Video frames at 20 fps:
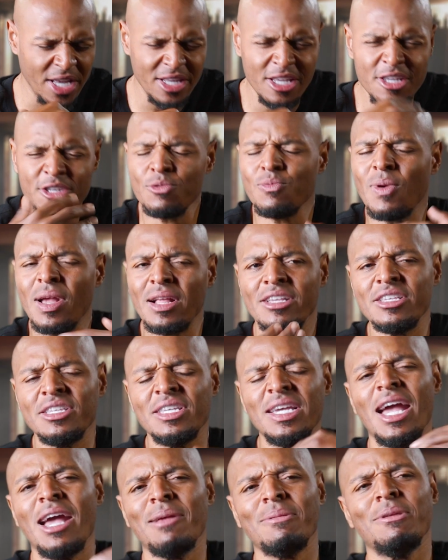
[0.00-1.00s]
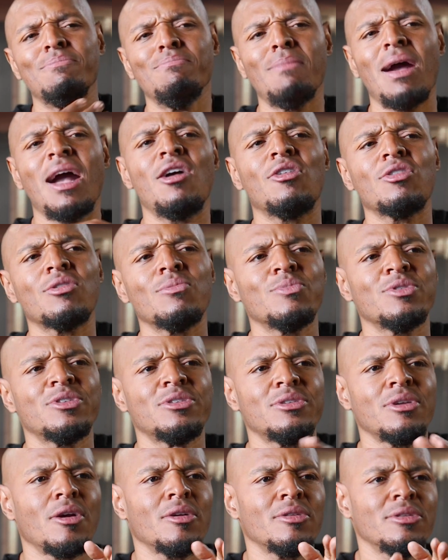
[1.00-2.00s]
and this is around the time that Malcolm was
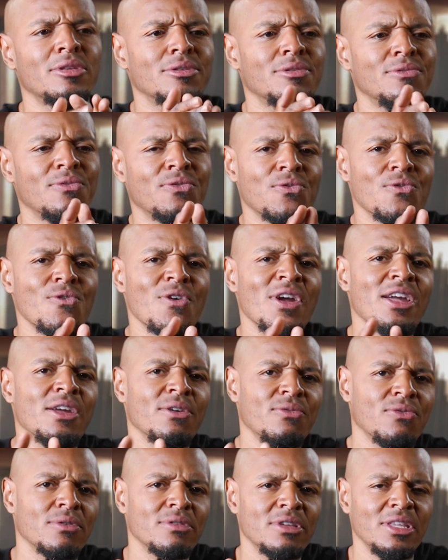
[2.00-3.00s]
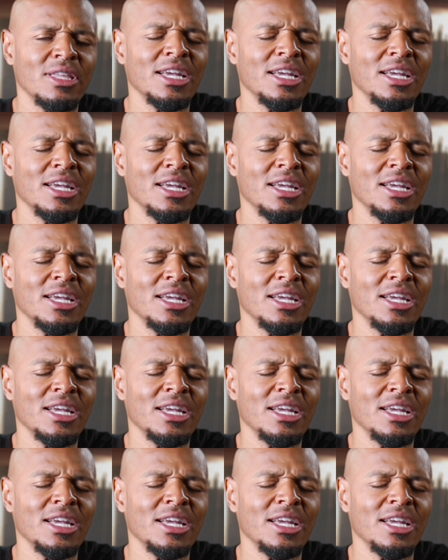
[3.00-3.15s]
starting to fray from the